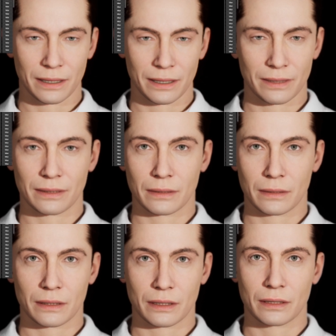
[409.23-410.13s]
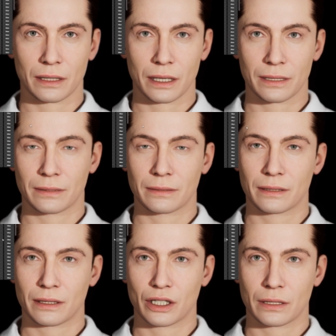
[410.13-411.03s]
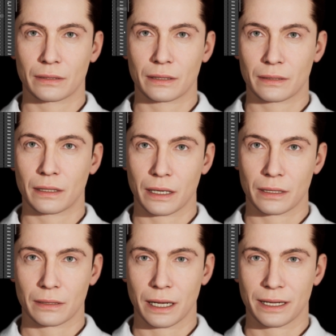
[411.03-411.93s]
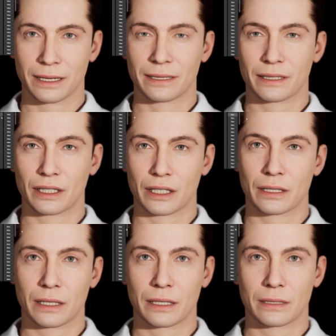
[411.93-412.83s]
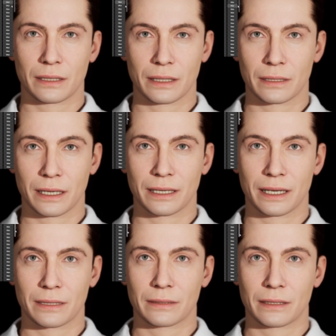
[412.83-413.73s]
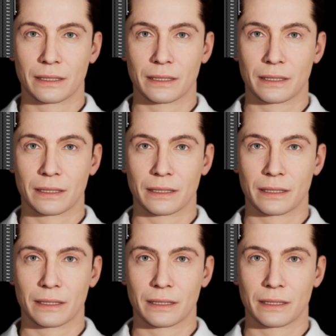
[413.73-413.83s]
to full screen, Shift F1 if the mouse is not showing to bring the mouse up,